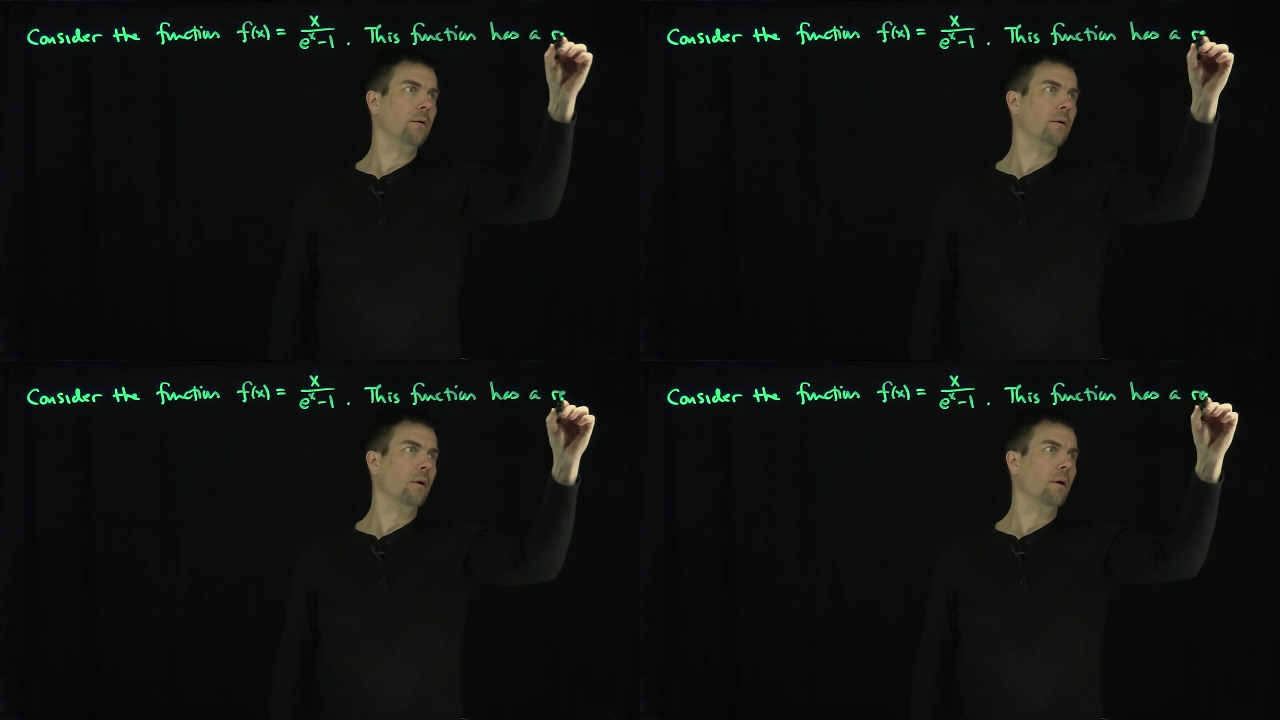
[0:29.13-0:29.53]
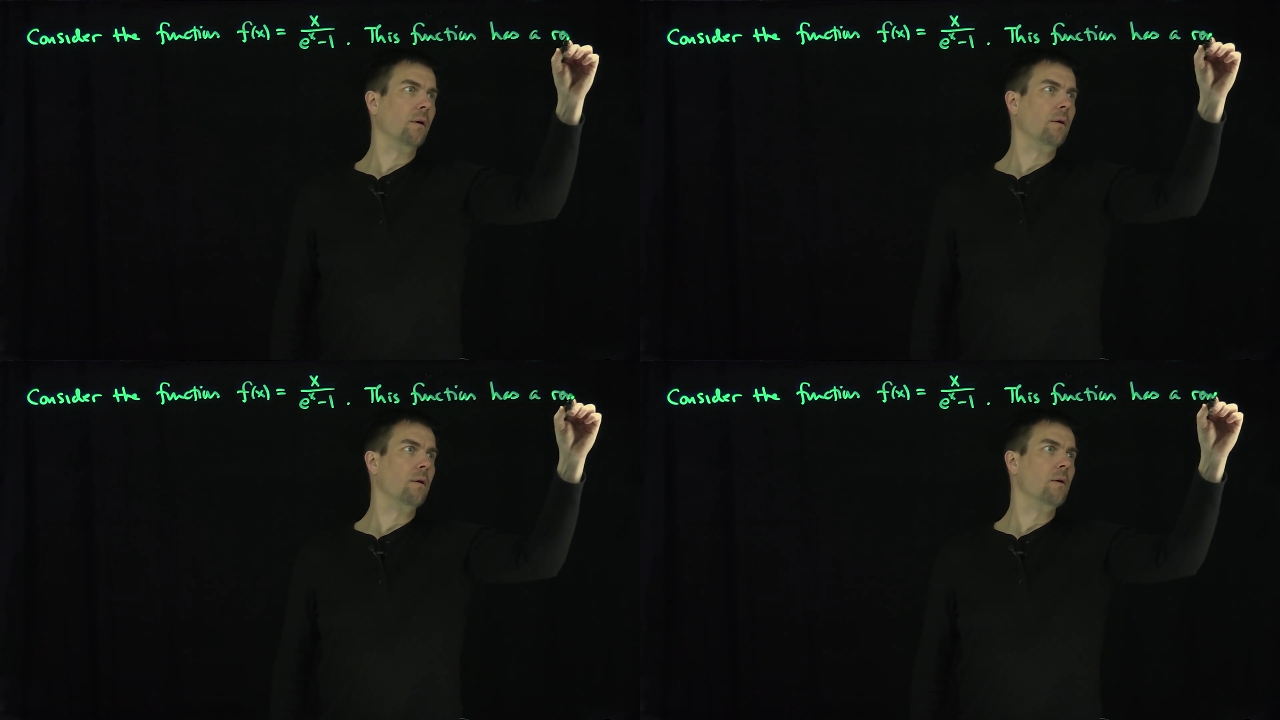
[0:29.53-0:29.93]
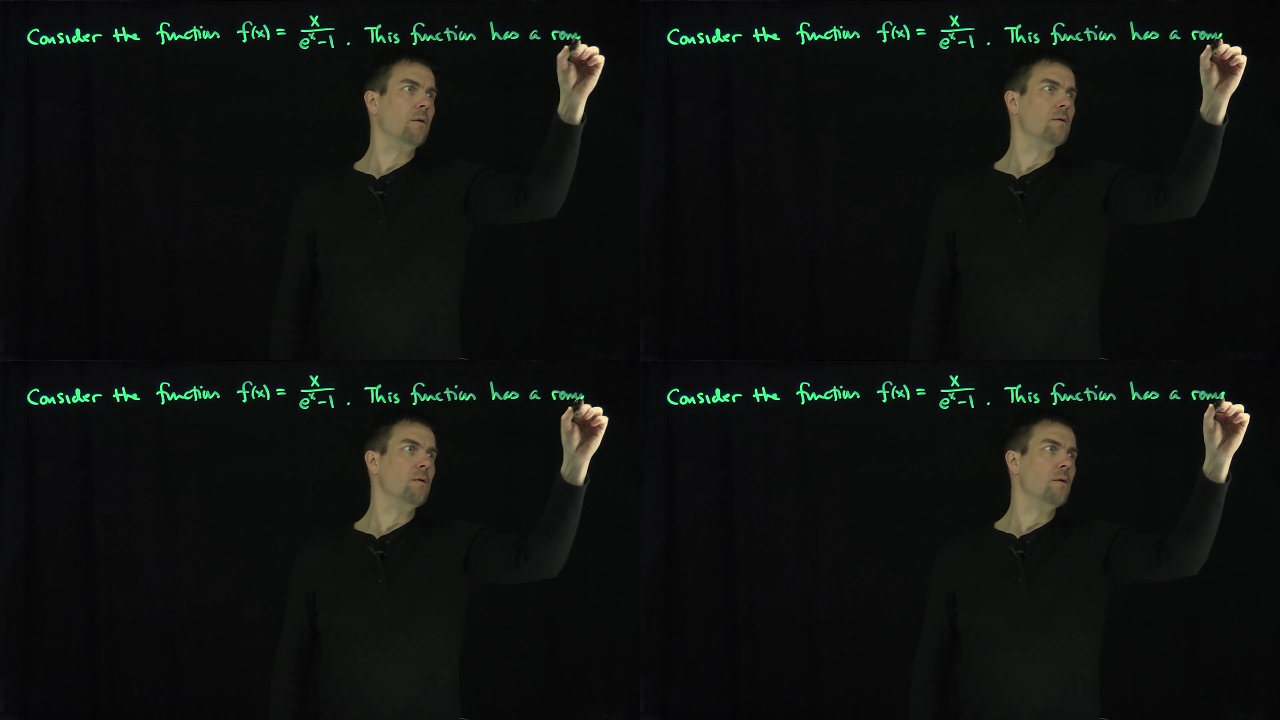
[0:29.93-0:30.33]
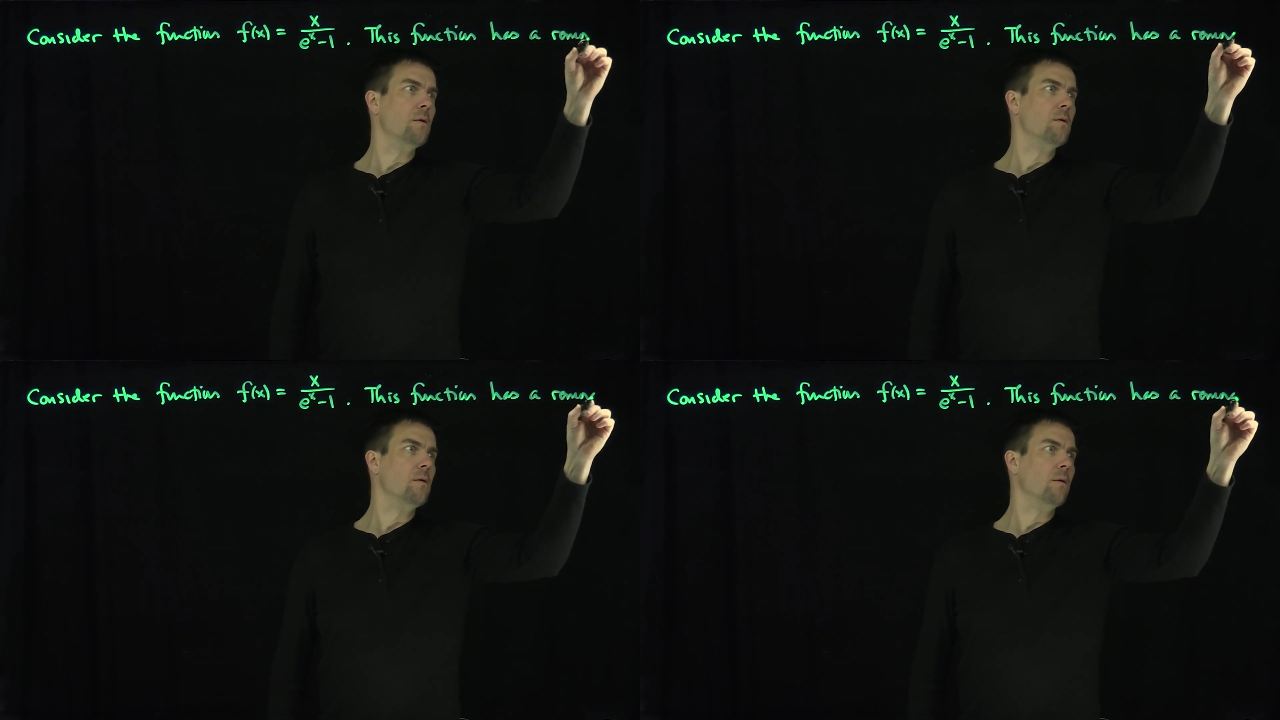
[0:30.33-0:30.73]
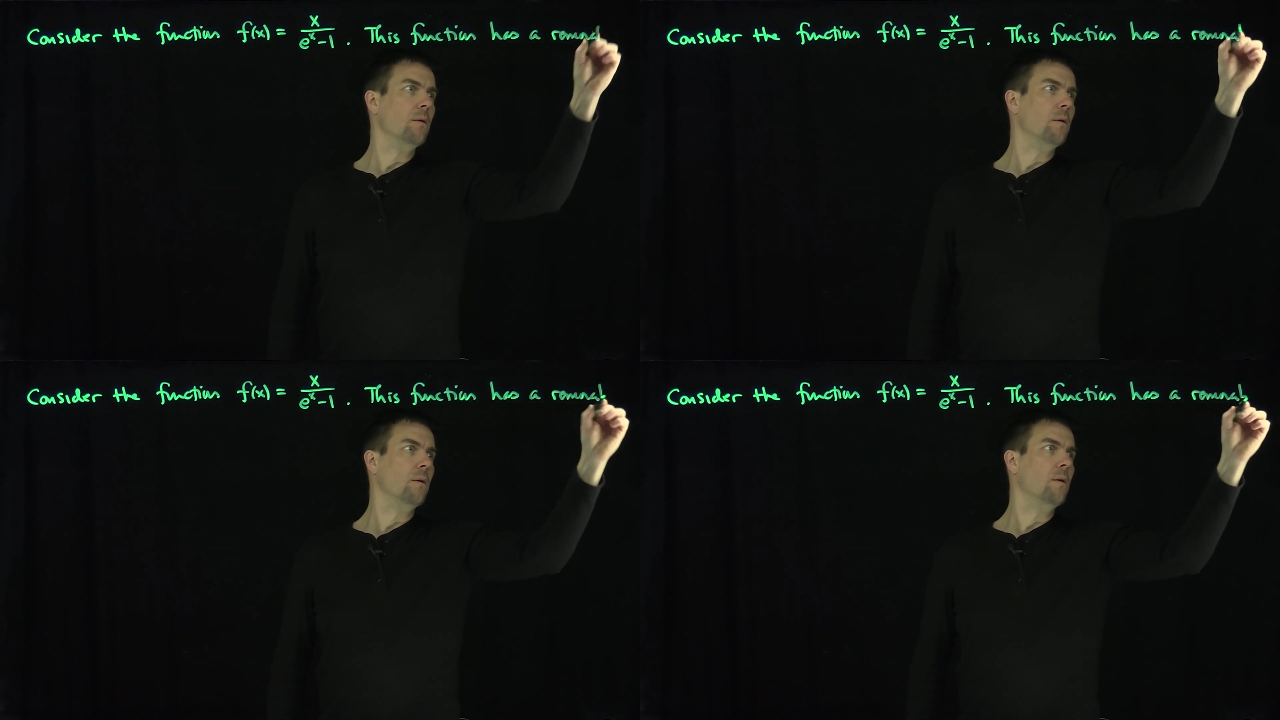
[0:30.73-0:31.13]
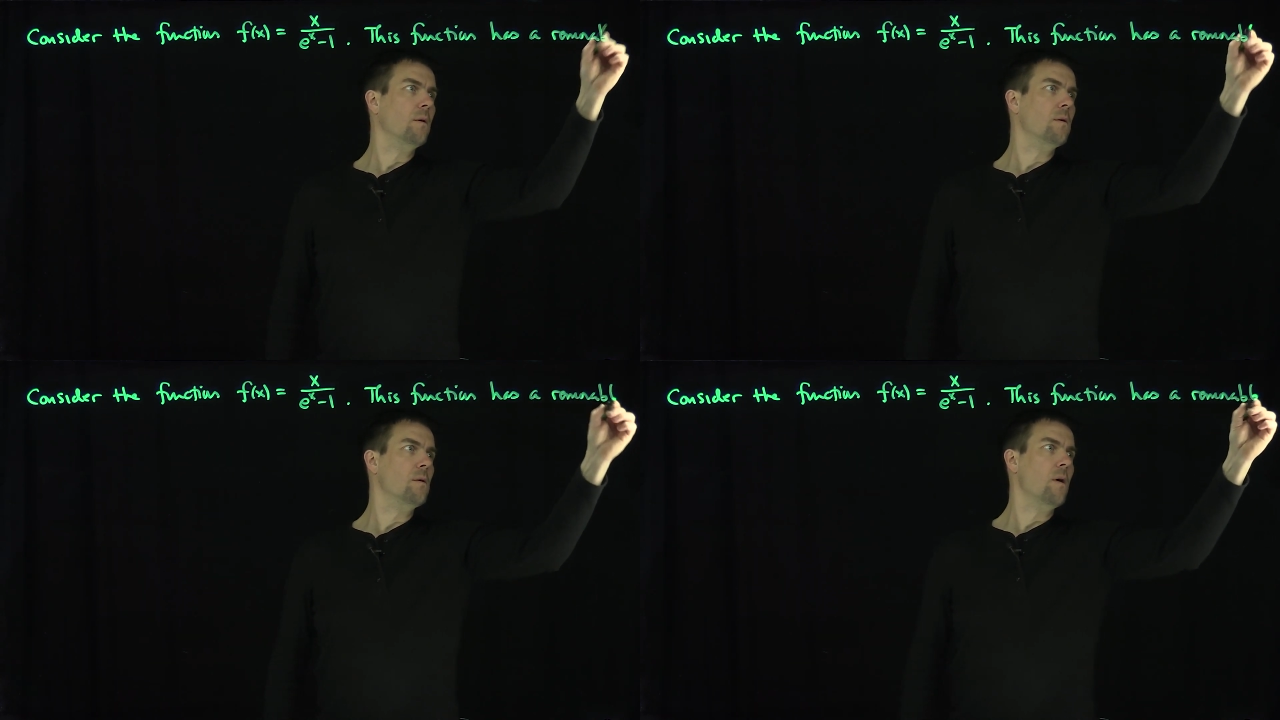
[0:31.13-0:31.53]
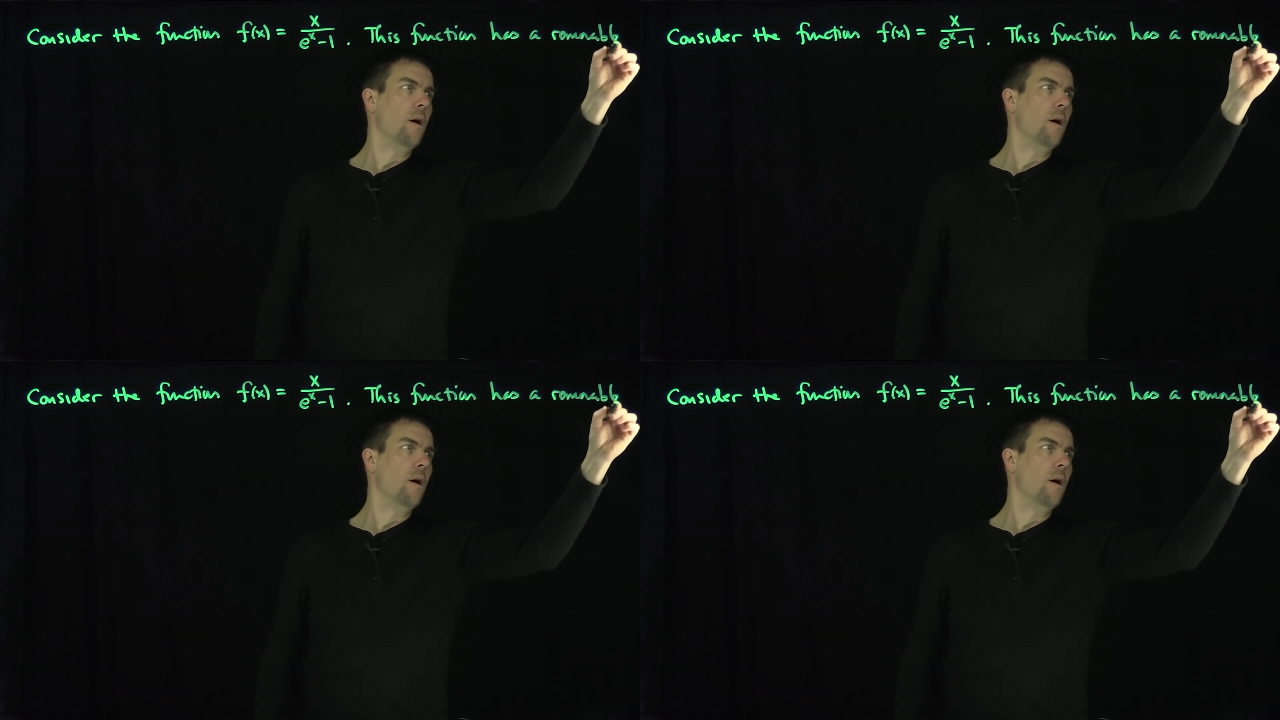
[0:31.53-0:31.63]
[no speech]